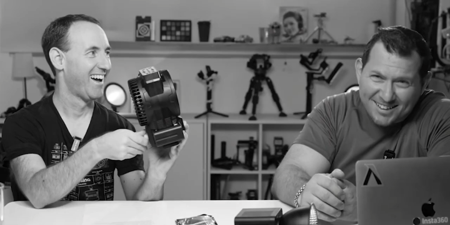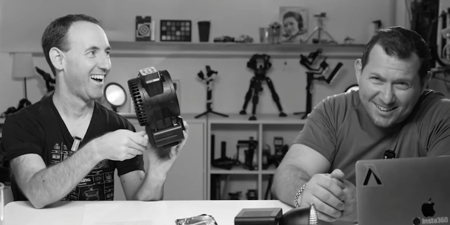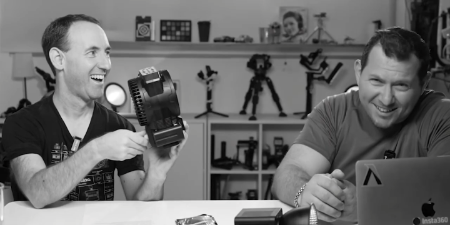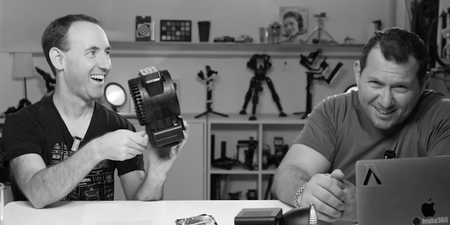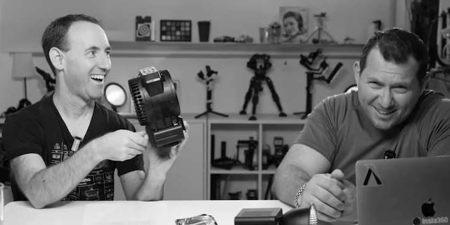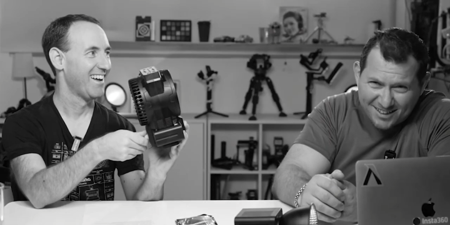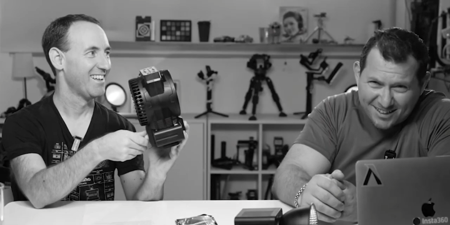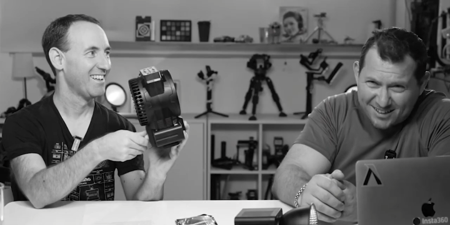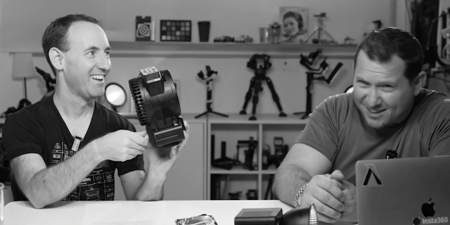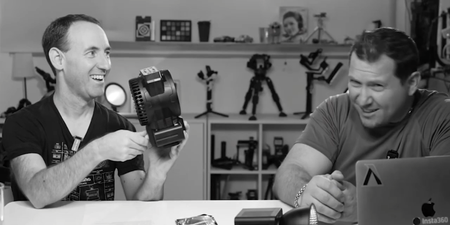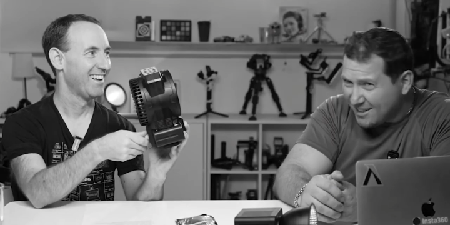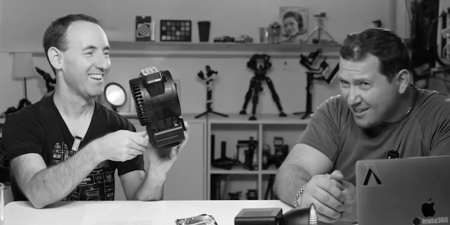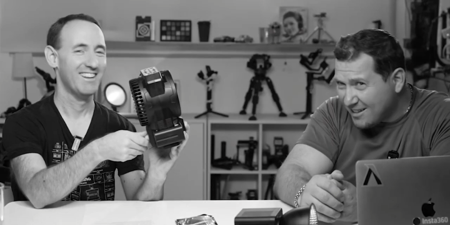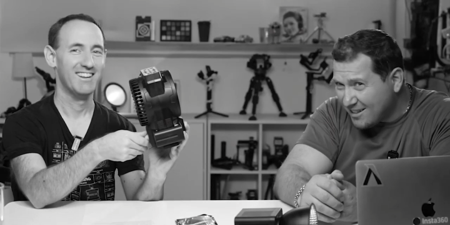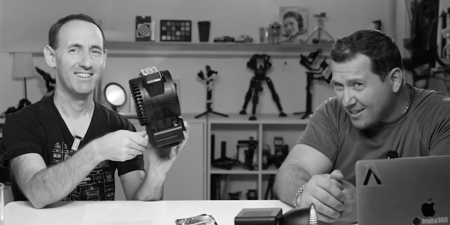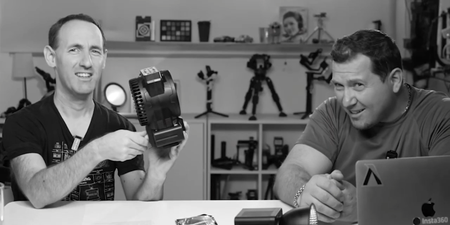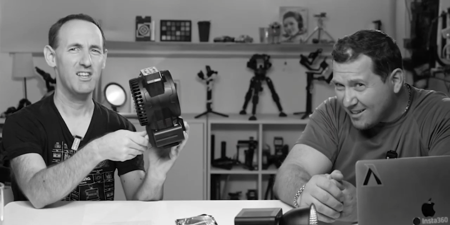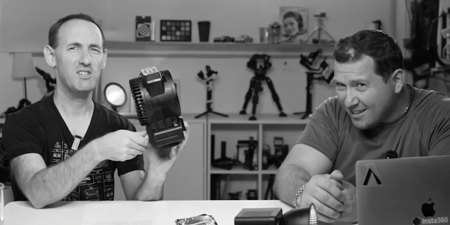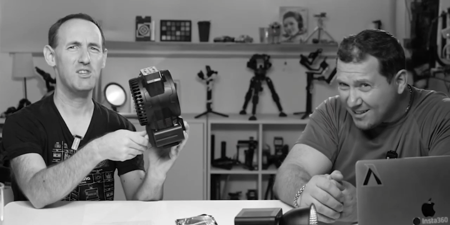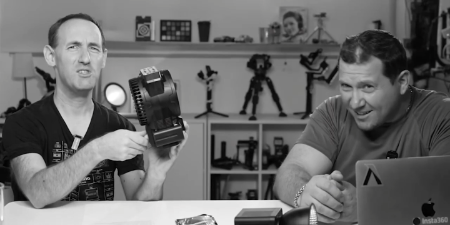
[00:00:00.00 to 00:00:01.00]
Speaker 1: Yeah,
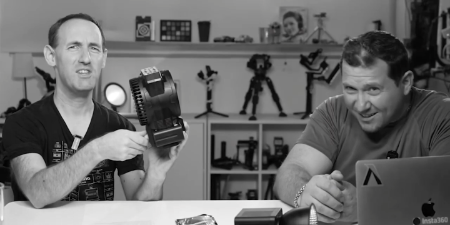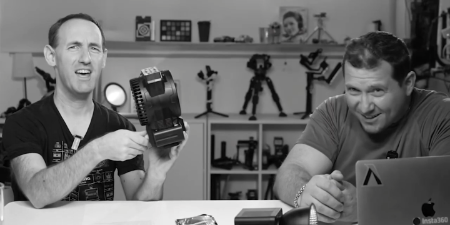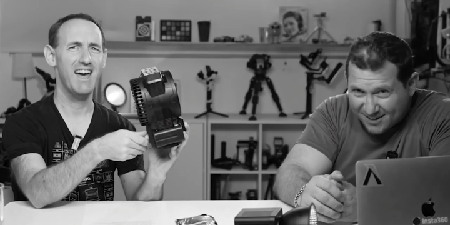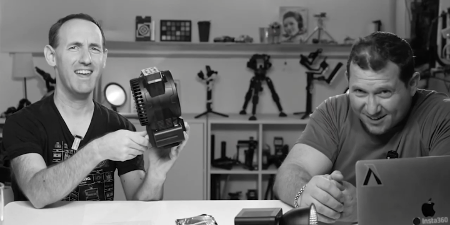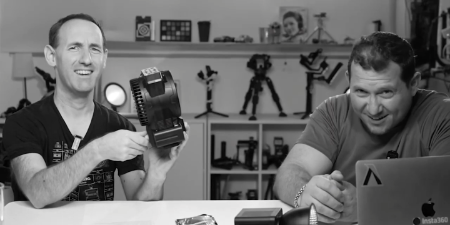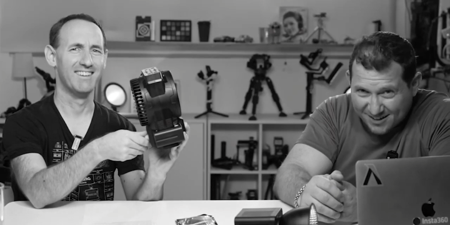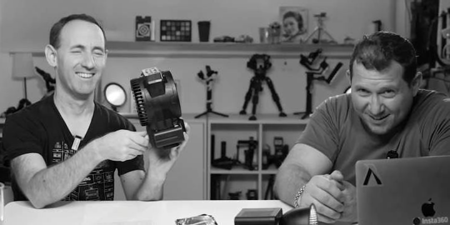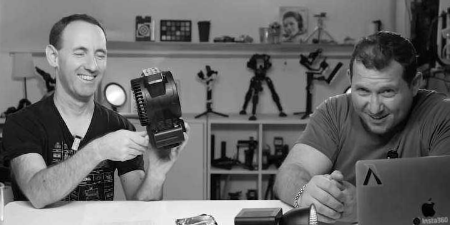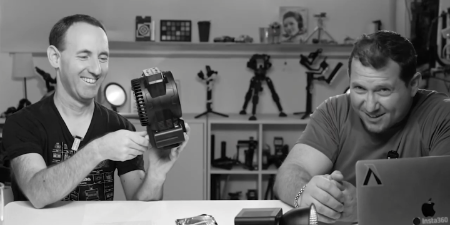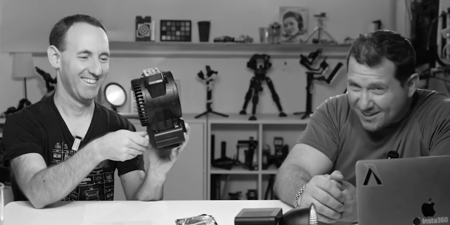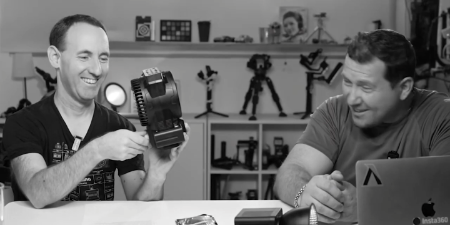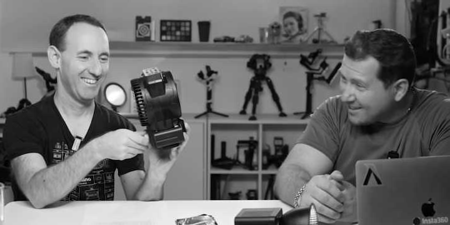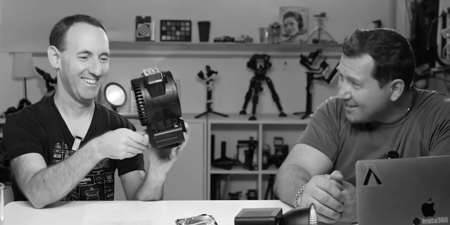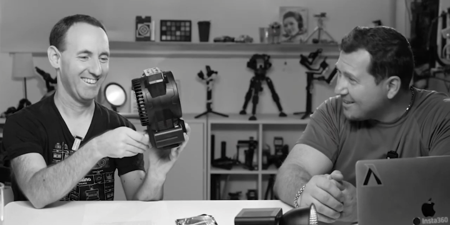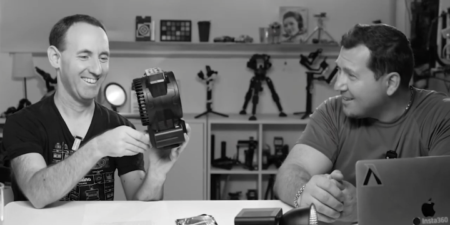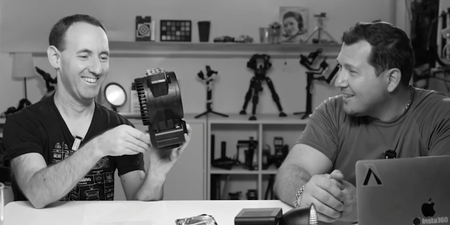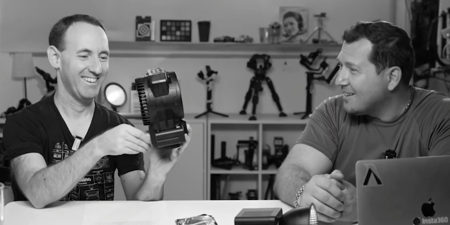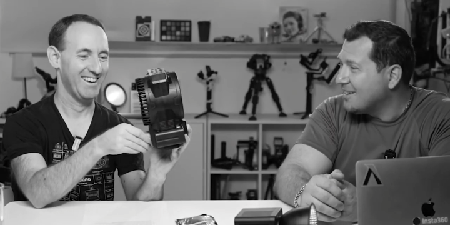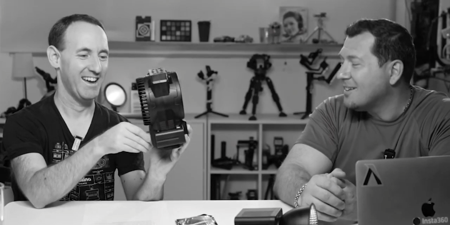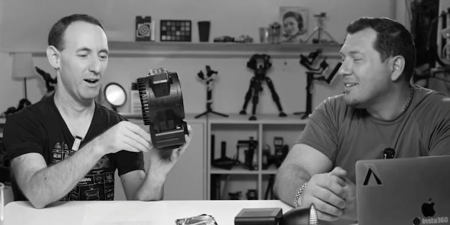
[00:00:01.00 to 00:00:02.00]
of uh,
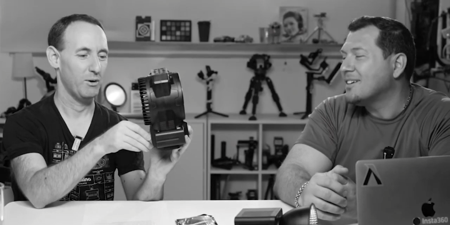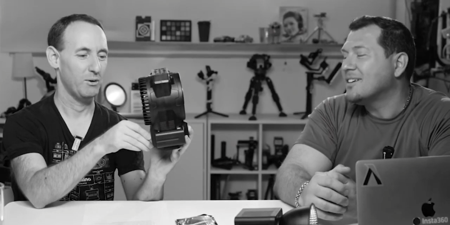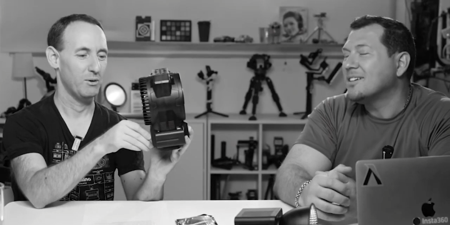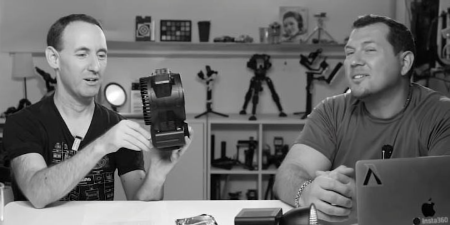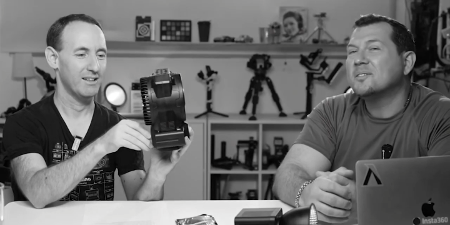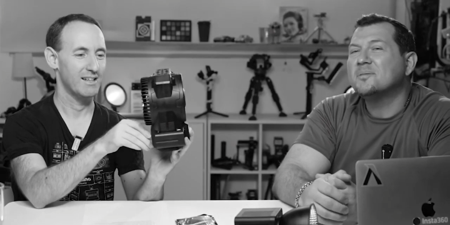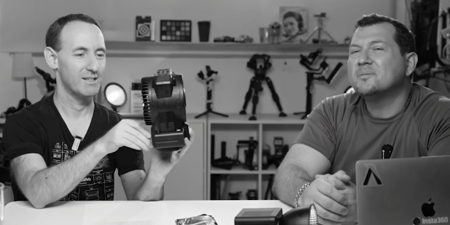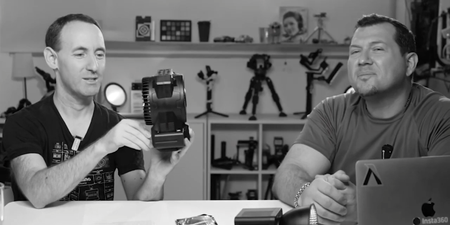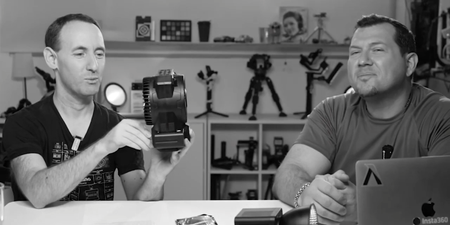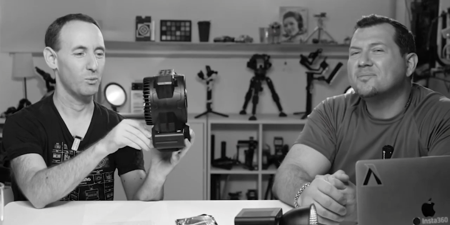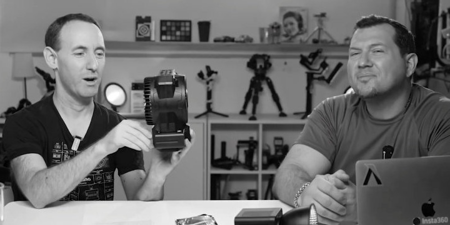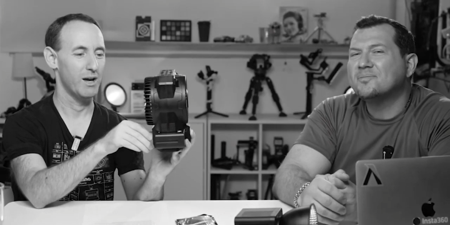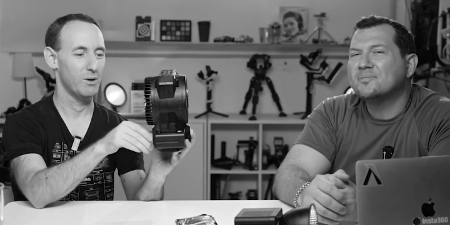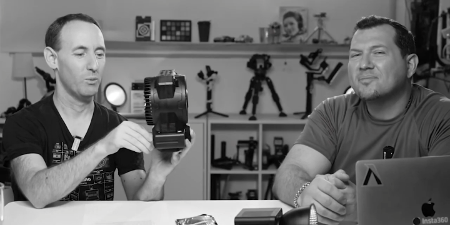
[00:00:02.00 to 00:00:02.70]
of their